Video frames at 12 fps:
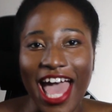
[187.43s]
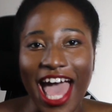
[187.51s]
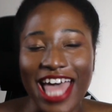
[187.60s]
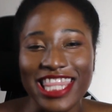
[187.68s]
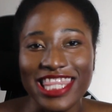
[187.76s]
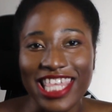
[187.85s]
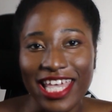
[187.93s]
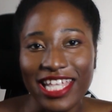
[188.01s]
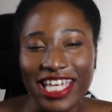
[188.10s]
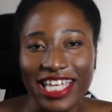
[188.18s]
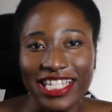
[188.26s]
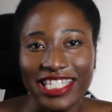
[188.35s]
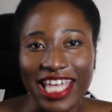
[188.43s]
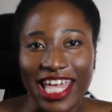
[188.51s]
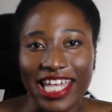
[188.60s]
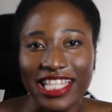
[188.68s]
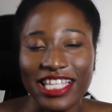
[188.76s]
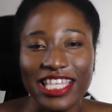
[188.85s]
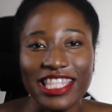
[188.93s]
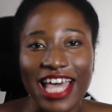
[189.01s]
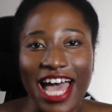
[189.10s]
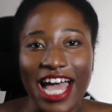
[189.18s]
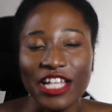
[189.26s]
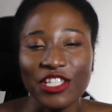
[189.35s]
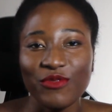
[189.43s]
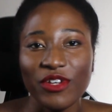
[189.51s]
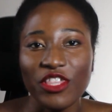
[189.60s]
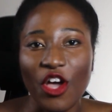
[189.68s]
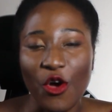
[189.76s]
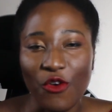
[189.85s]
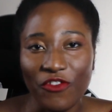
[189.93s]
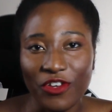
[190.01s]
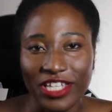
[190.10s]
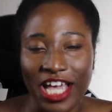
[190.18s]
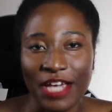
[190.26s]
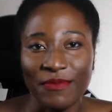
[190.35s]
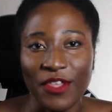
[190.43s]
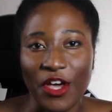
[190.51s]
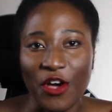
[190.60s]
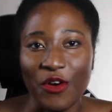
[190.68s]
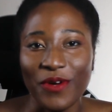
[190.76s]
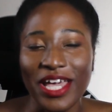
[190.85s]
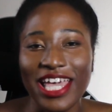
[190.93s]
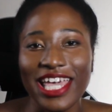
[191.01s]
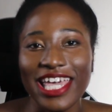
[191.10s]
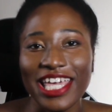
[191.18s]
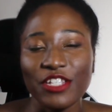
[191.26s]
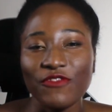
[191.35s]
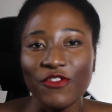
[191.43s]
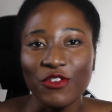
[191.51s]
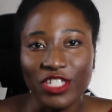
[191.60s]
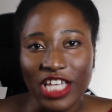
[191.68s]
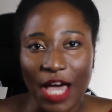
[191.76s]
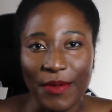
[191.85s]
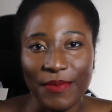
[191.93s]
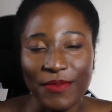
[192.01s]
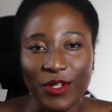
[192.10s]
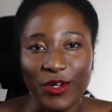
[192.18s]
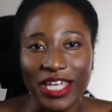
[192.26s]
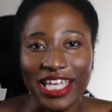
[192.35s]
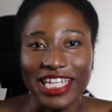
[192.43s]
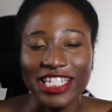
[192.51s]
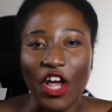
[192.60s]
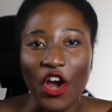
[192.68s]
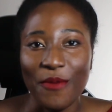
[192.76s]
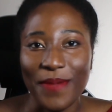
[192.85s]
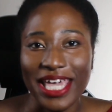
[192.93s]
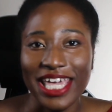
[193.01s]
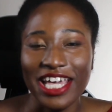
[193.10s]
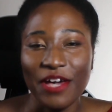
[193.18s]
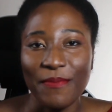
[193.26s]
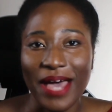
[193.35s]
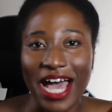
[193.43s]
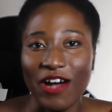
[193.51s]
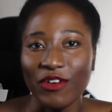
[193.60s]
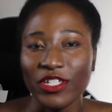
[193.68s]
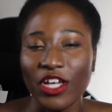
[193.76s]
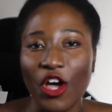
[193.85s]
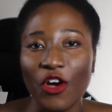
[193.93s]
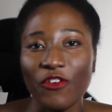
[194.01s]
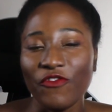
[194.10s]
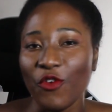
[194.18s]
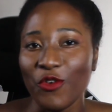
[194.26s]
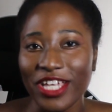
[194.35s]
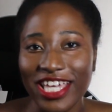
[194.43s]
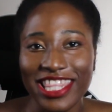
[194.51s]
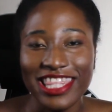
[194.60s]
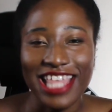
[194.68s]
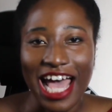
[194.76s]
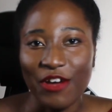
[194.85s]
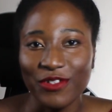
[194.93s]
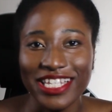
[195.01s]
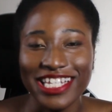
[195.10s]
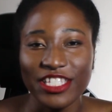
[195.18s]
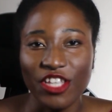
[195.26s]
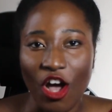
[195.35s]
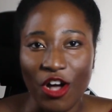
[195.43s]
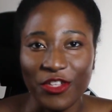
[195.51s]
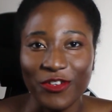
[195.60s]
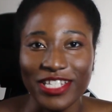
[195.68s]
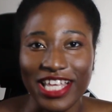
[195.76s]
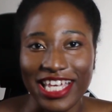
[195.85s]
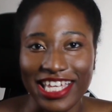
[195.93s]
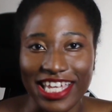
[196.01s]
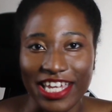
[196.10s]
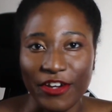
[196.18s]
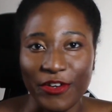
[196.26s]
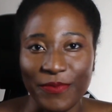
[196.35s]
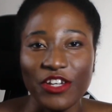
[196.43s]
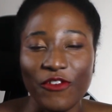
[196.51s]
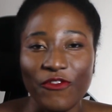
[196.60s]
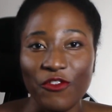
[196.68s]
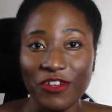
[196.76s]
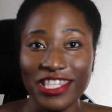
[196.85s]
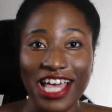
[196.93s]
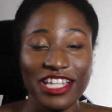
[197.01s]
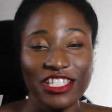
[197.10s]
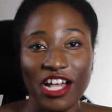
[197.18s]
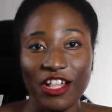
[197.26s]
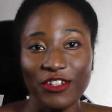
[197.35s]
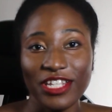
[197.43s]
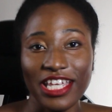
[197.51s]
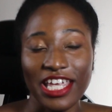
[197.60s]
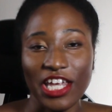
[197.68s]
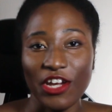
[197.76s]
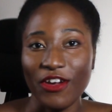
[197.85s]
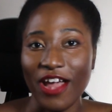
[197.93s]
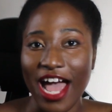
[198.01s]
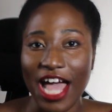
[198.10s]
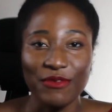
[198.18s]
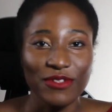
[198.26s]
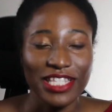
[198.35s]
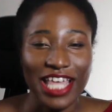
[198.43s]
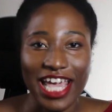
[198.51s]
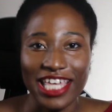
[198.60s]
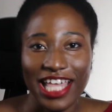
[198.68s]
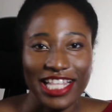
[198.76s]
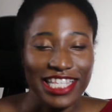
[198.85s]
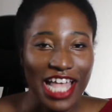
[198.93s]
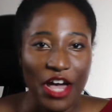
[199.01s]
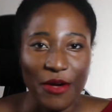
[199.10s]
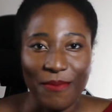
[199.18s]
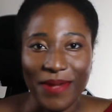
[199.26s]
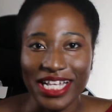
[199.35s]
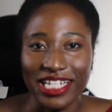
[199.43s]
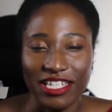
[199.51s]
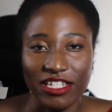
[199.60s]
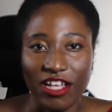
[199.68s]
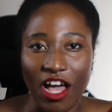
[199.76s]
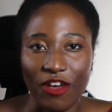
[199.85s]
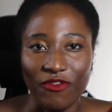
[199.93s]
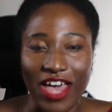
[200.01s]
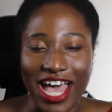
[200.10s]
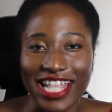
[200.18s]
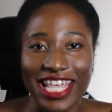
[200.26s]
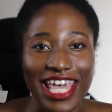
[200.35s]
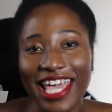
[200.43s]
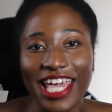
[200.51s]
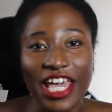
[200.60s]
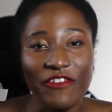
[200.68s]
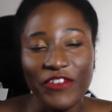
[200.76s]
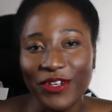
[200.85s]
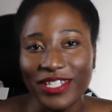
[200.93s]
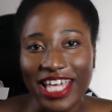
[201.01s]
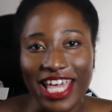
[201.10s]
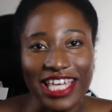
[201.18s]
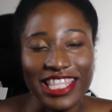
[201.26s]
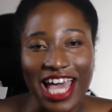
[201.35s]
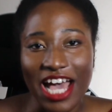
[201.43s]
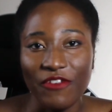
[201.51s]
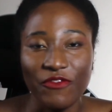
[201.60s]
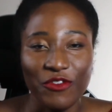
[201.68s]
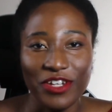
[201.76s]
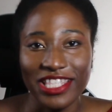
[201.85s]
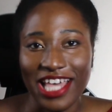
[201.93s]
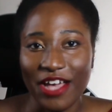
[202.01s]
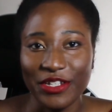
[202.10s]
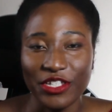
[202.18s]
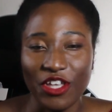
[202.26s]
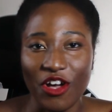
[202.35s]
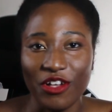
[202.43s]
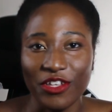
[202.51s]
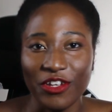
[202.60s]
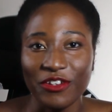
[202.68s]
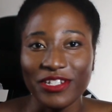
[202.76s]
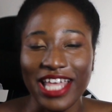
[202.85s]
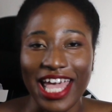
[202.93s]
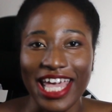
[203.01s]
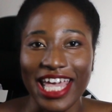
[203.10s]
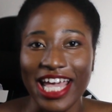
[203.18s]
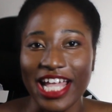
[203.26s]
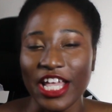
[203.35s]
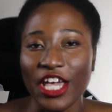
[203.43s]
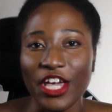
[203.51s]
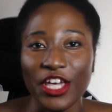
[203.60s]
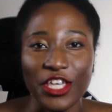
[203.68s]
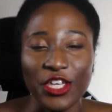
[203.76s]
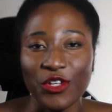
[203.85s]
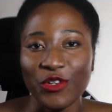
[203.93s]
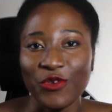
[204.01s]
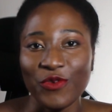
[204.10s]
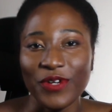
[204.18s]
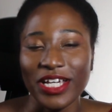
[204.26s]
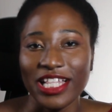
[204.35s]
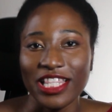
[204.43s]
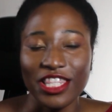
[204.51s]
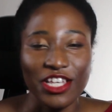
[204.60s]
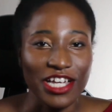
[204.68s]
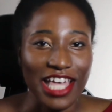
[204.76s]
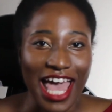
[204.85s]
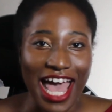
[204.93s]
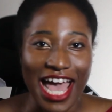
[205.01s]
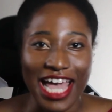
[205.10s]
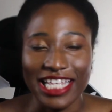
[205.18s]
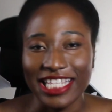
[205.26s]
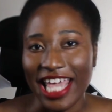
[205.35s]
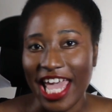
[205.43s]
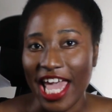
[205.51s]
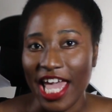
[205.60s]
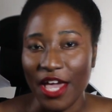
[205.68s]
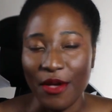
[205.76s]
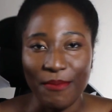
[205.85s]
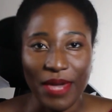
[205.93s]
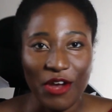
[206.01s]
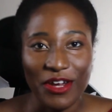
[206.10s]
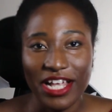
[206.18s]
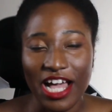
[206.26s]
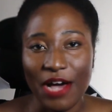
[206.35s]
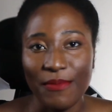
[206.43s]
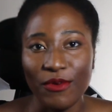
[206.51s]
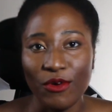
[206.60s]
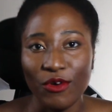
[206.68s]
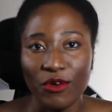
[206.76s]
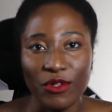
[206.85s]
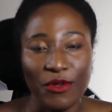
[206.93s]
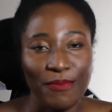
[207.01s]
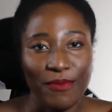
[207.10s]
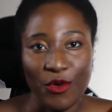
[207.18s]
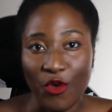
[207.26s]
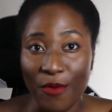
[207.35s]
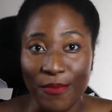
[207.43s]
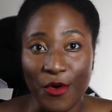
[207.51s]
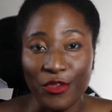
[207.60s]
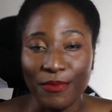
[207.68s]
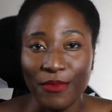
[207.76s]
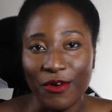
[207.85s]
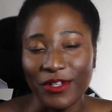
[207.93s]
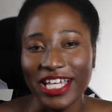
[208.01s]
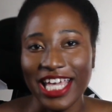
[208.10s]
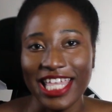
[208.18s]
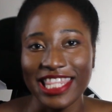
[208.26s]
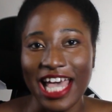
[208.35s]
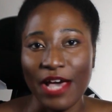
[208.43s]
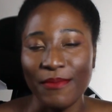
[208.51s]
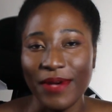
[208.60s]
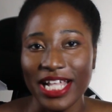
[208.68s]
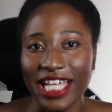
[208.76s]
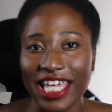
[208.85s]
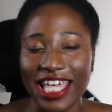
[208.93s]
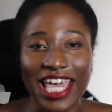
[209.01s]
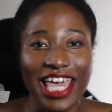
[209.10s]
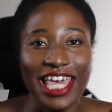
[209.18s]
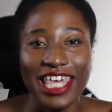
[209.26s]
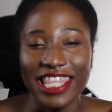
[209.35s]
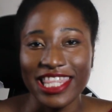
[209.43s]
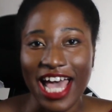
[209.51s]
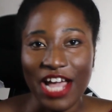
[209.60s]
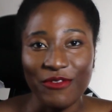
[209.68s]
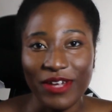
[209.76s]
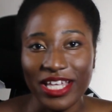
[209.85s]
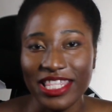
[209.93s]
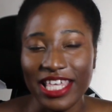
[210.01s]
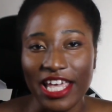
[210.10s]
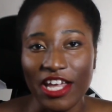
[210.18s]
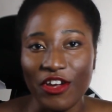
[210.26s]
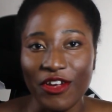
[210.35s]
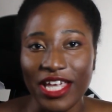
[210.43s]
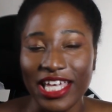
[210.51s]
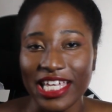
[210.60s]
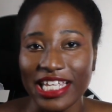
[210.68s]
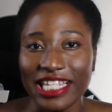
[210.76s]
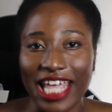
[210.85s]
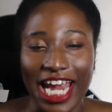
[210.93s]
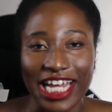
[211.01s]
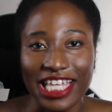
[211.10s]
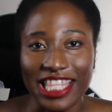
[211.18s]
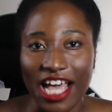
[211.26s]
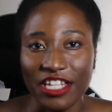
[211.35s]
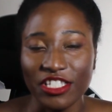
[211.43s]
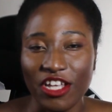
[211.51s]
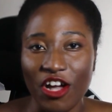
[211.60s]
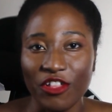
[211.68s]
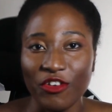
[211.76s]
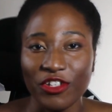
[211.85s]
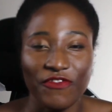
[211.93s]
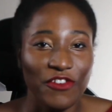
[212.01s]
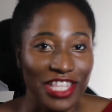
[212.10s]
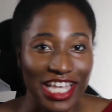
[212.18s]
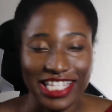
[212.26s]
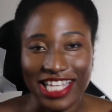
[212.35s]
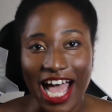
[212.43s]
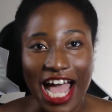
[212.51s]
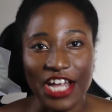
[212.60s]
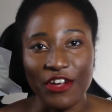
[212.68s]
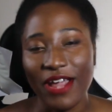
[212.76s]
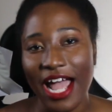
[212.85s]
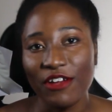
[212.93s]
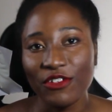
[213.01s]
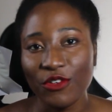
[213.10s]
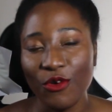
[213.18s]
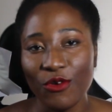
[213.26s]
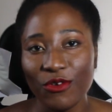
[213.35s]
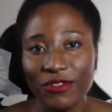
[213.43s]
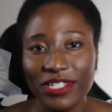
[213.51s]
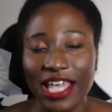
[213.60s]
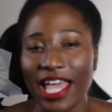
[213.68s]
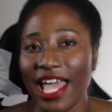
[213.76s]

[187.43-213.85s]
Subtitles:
And then he states that with overtime though, his full-time employees are making about $40,000 a year. $40,000 a year, I will say that's not money to scoff at. If you take that $40,000 and you look at a married couple who are both pulling in that money, that right there is $80,000 for the entire household.